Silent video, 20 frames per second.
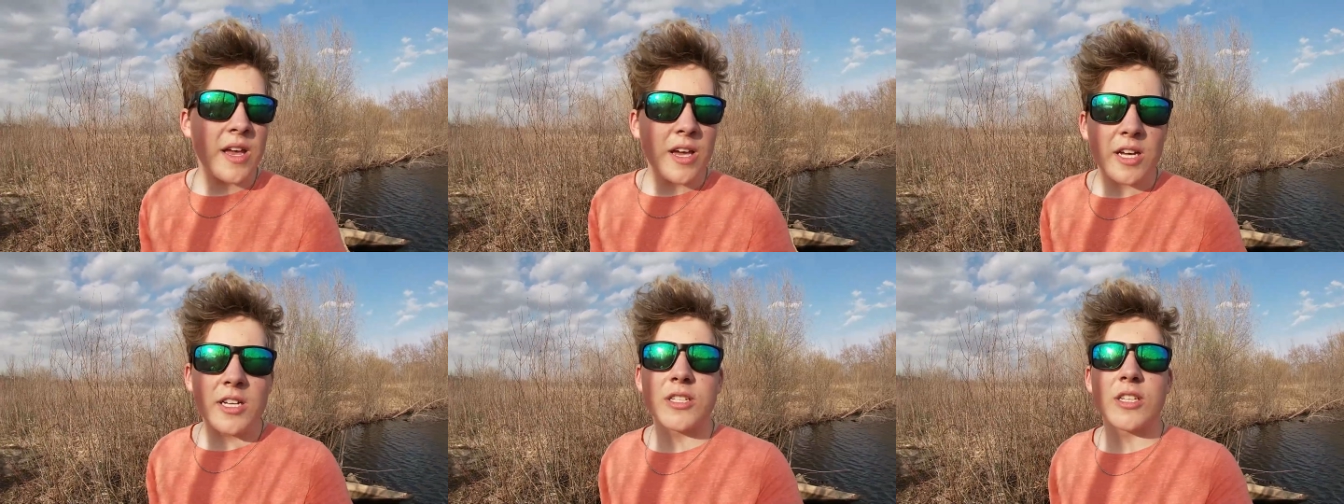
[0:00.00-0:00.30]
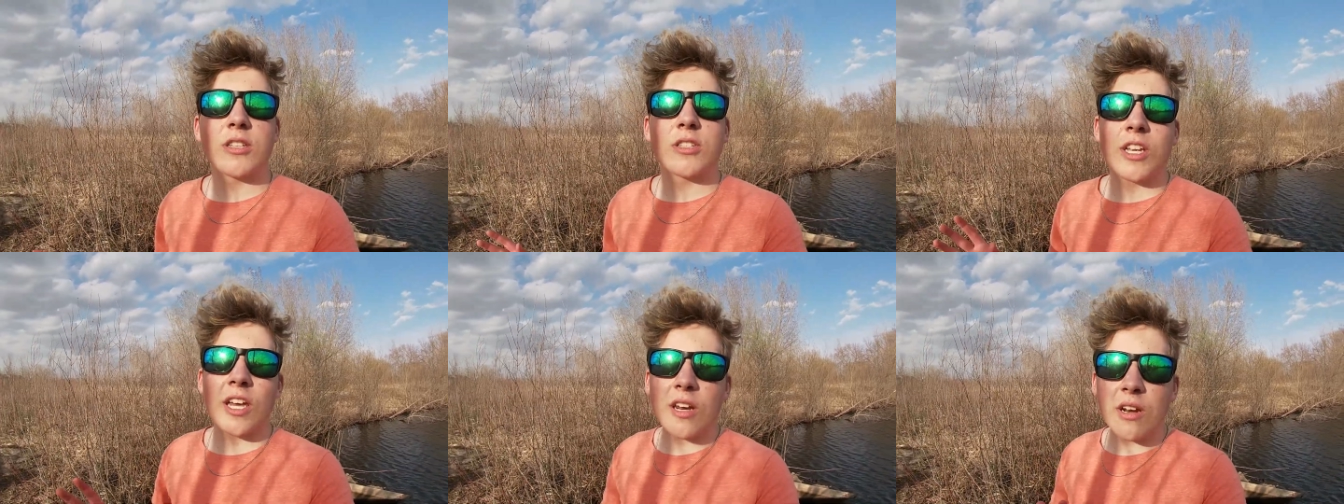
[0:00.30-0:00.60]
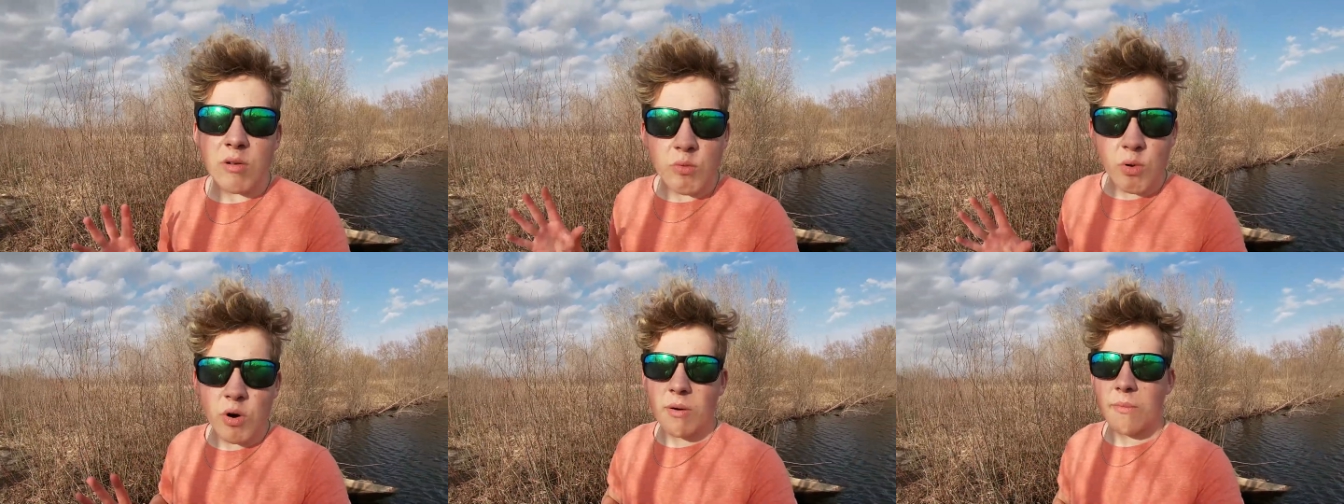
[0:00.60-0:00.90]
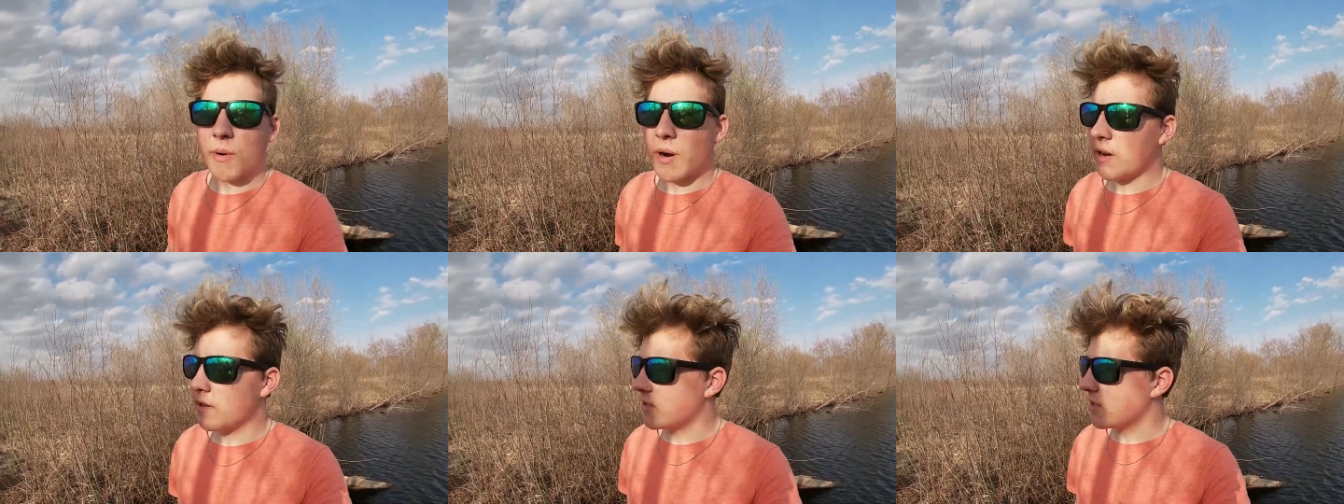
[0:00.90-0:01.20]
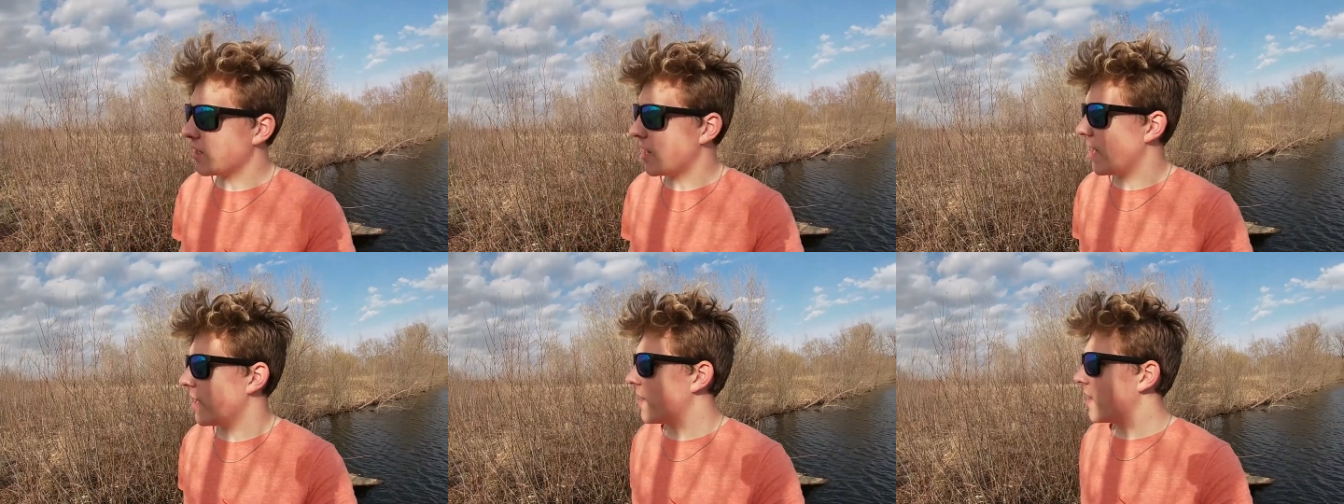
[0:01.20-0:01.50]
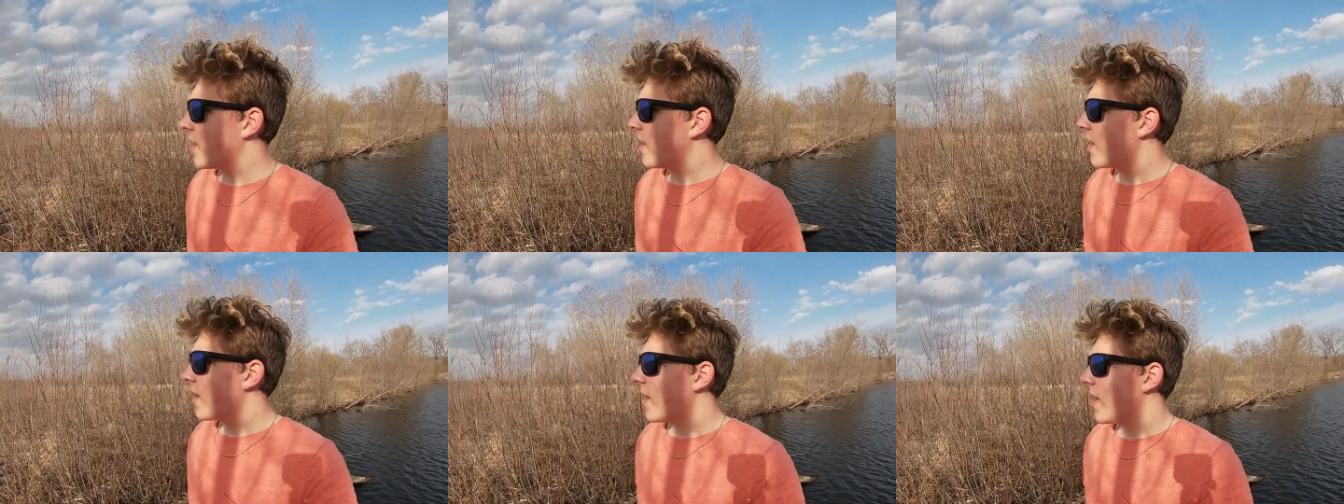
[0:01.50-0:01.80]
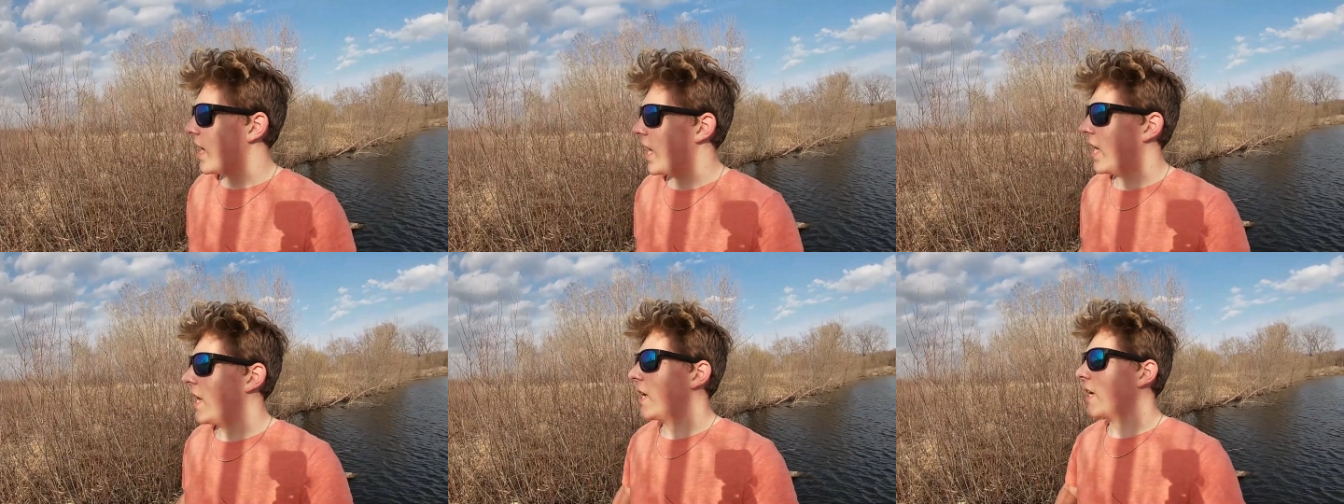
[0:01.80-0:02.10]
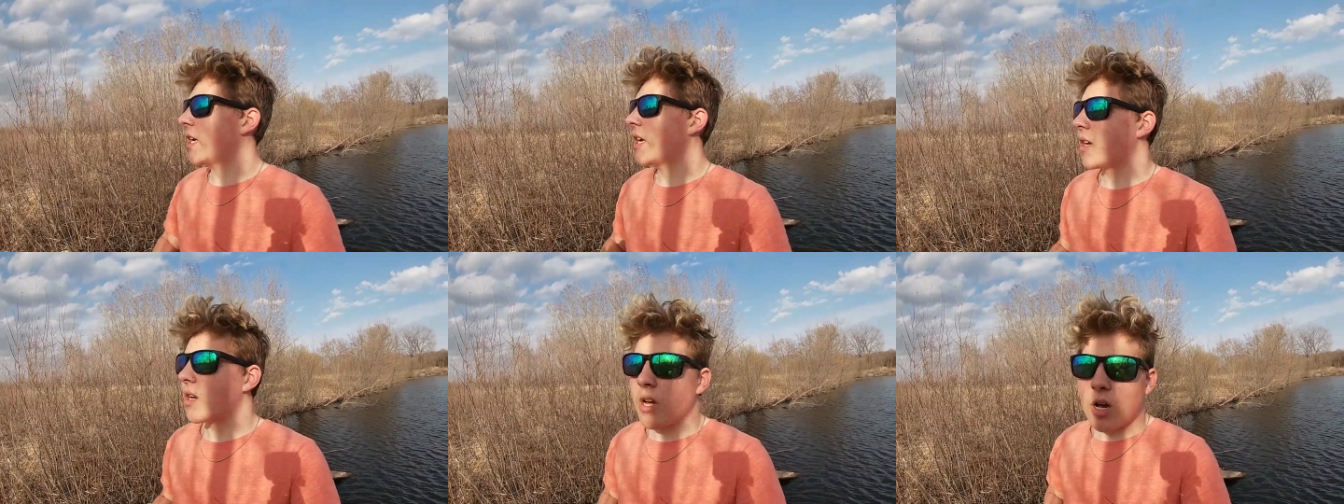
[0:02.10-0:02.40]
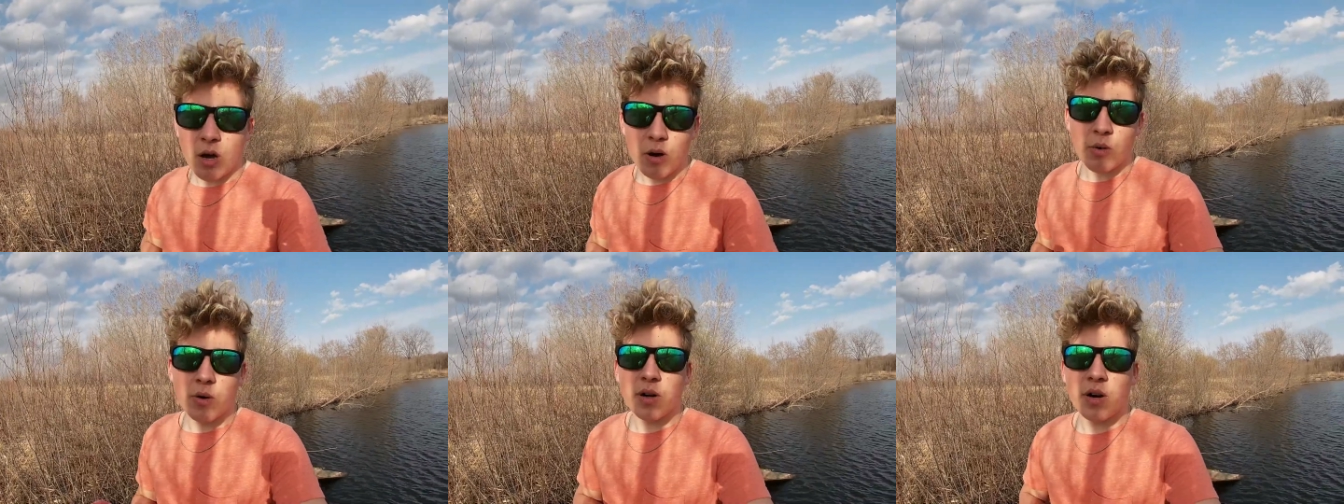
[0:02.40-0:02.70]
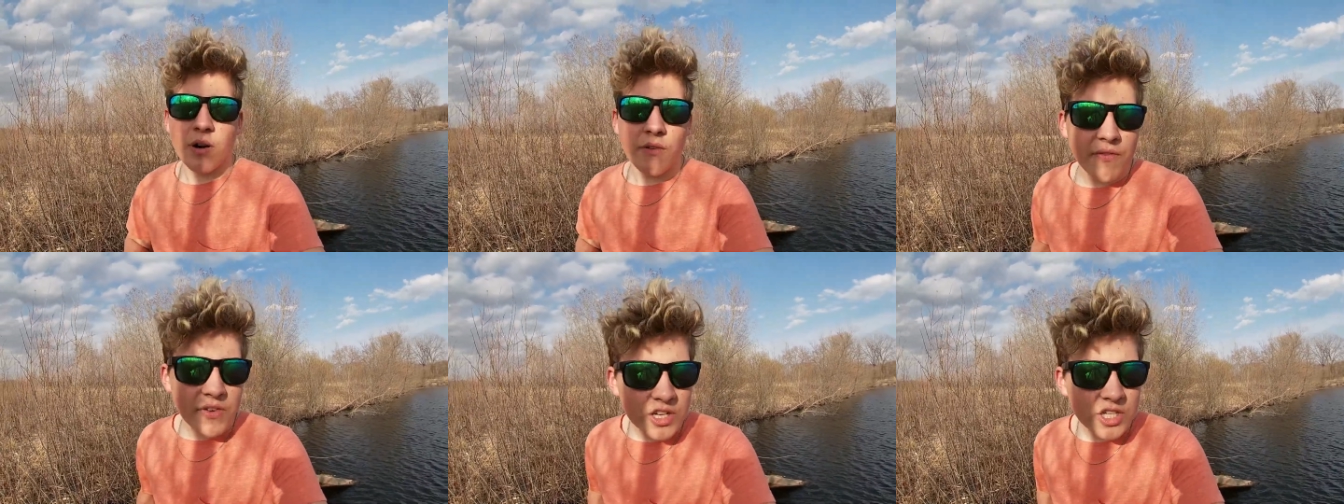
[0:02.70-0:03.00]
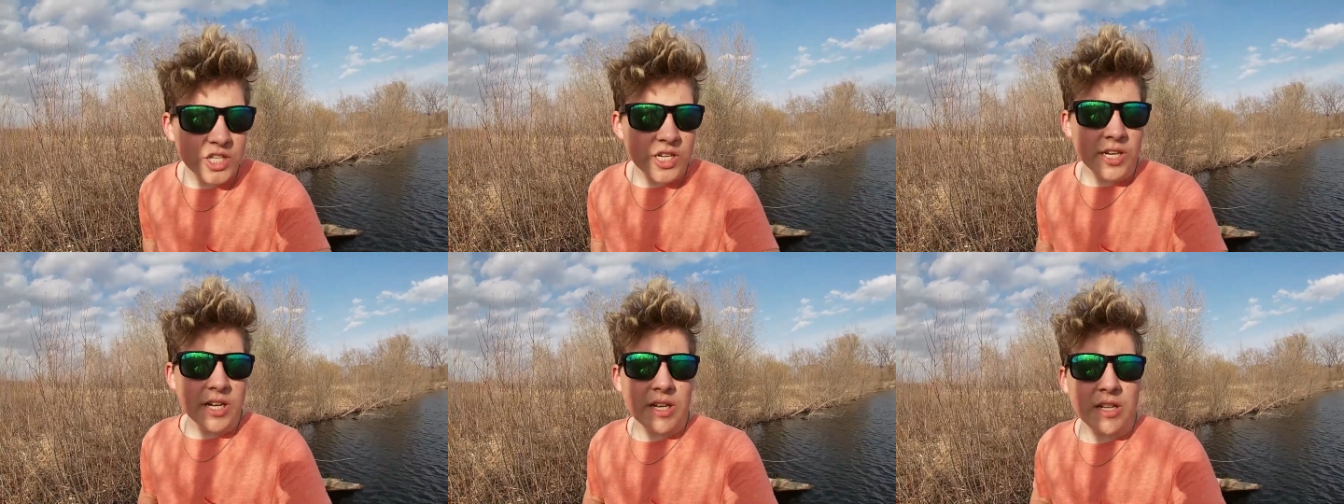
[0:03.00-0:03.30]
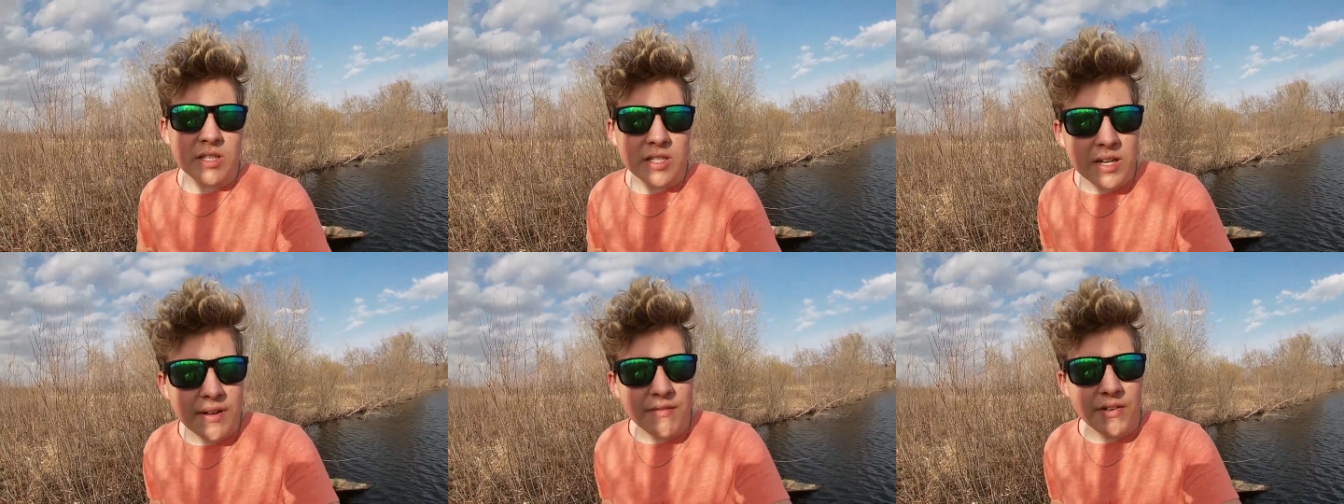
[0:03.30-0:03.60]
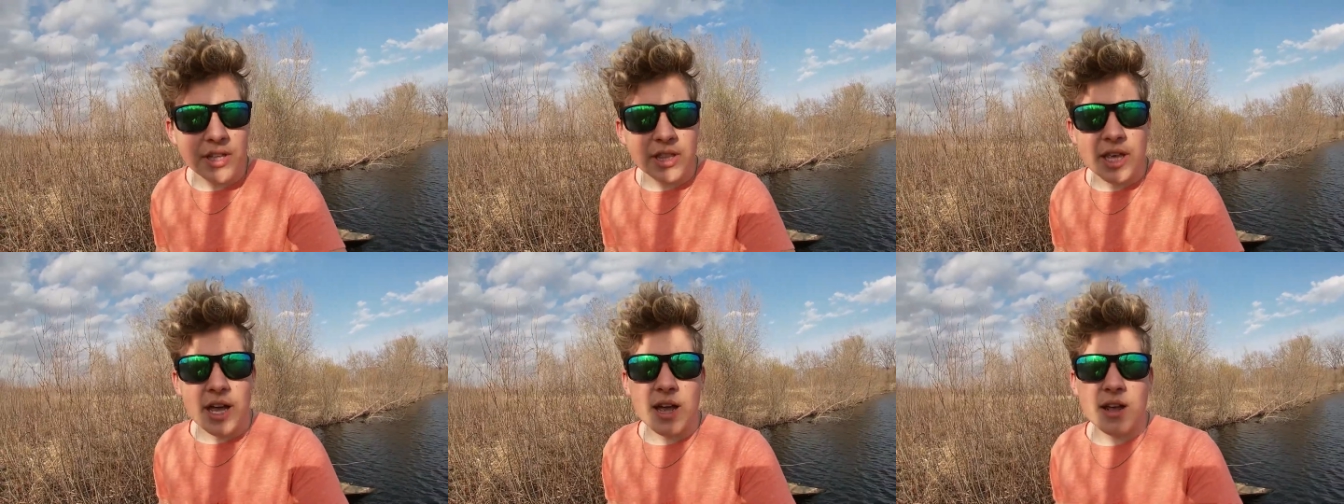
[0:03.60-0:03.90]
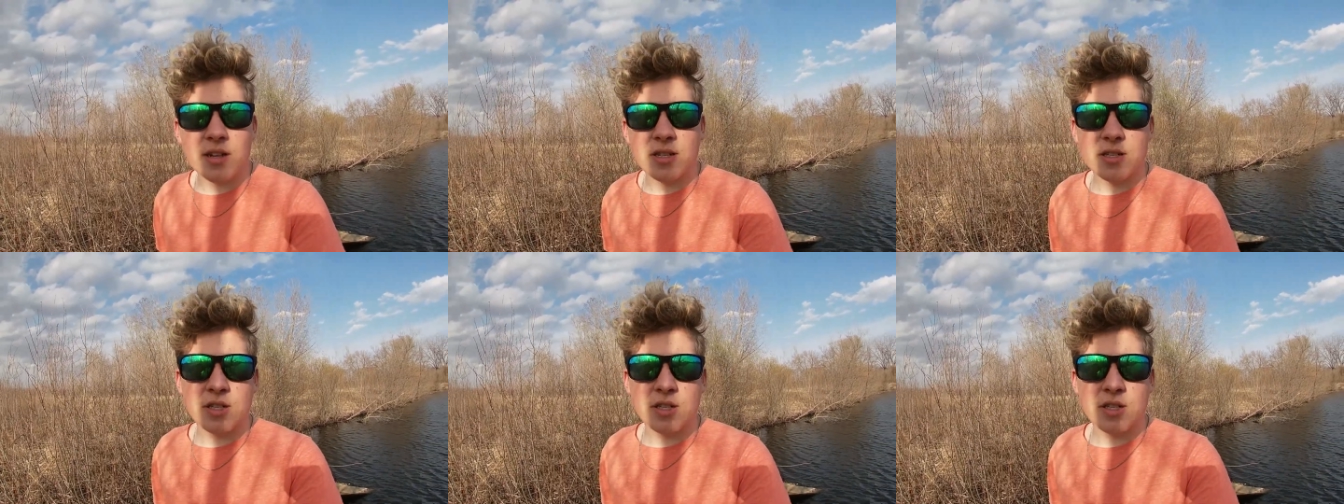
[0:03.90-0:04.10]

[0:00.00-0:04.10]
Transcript: because it's getting warmer outside and I can go and go fishing and stuff like that.